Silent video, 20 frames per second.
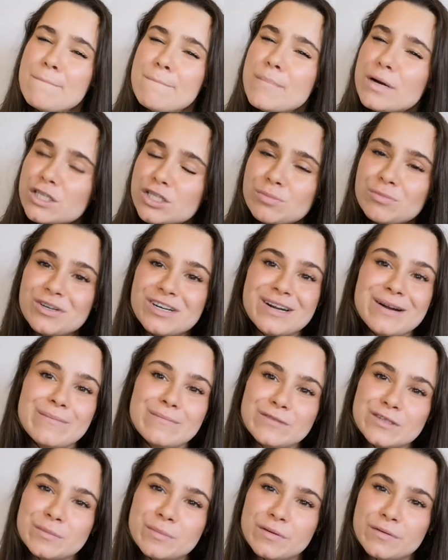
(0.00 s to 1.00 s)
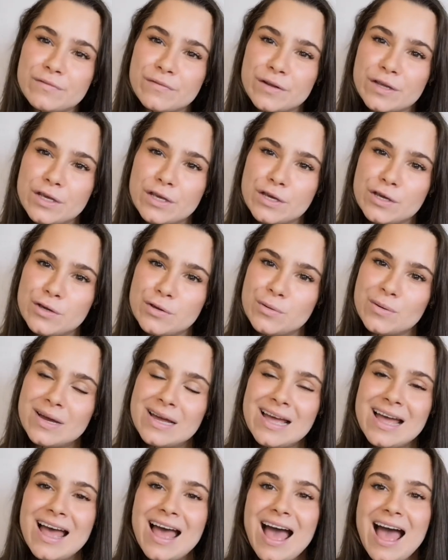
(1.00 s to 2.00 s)
much more comfortable for you,
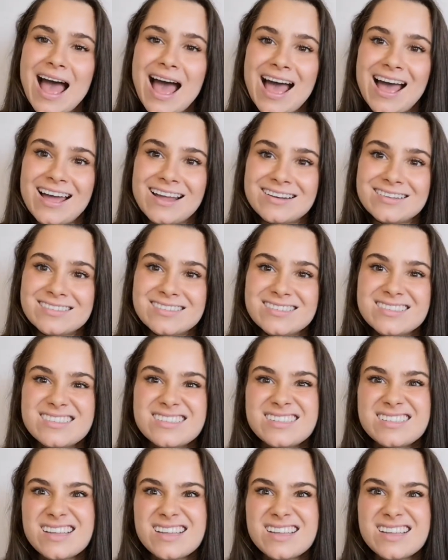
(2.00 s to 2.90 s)
and